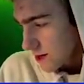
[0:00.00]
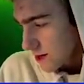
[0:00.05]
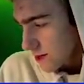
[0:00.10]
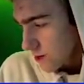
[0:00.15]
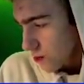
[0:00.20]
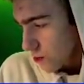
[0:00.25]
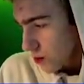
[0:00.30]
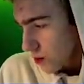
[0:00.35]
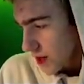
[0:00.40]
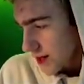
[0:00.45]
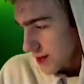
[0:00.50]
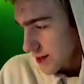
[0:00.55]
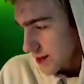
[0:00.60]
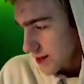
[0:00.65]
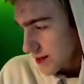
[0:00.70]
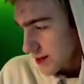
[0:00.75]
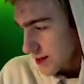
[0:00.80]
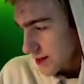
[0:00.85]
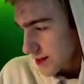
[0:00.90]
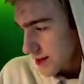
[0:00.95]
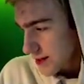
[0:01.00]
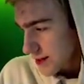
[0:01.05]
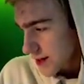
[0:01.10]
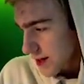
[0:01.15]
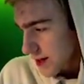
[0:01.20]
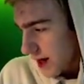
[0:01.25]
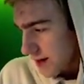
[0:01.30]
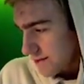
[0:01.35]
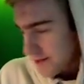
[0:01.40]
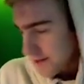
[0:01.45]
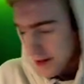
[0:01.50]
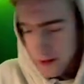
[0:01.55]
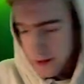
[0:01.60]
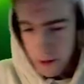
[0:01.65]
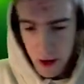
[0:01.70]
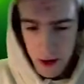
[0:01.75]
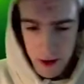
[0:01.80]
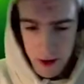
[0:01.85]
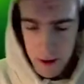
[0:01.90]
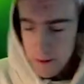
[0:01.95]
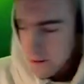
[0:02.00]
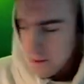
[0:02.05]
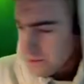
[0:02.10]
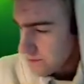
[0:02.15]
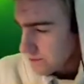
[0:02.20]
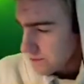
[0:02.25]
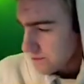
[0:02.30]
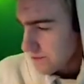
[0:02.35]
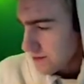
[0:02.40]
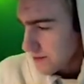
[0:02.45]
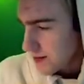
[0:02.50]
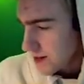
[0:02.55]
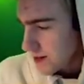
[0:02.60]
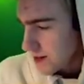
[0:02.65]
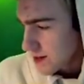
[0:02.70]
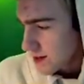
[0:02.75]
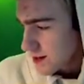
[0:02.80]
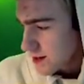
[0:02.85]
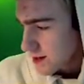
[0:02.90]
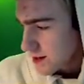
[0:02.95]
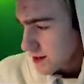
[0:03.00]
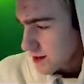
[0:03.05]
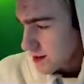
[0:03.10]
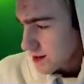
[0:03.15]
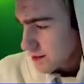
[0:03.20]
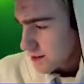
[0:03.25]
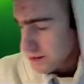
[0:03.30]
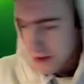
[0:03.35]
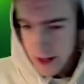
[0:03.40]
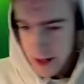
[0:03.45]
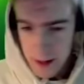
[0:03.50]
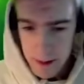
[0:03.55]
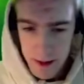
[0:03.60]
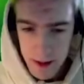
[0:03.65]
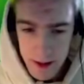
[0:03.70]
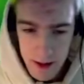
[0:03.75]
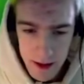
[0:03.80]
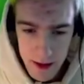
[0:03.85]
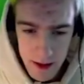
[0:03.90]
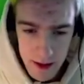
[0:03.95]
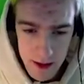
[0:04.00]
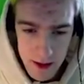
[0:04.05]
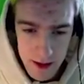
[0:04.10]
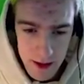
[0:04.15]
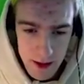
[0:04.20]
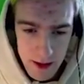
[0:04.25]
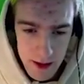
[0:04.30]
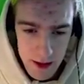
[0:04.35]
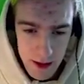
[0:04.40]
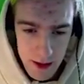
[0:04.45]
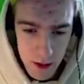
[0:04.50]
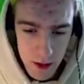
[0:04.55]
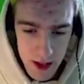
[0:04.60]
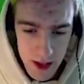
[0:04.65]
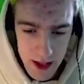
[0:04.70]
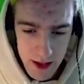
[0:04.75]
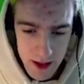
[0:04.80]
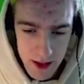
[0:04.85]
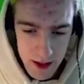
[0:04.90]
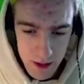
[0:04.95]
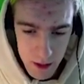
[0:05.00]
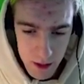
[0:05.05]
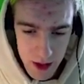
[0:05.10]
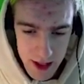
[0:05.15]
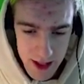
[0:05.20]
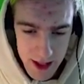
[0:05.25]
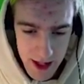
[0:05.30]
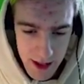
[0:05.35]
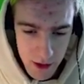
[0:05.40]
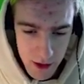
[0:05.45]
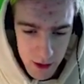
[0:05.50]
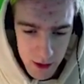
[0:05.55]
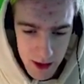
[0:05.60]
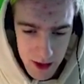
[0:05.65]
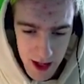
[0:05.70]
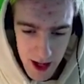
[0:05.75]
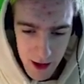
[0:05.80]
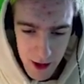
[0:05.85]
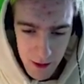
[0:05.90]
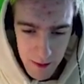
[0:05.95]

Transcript: What? Hi Finn, welcome. Pleb. What? What did I do? How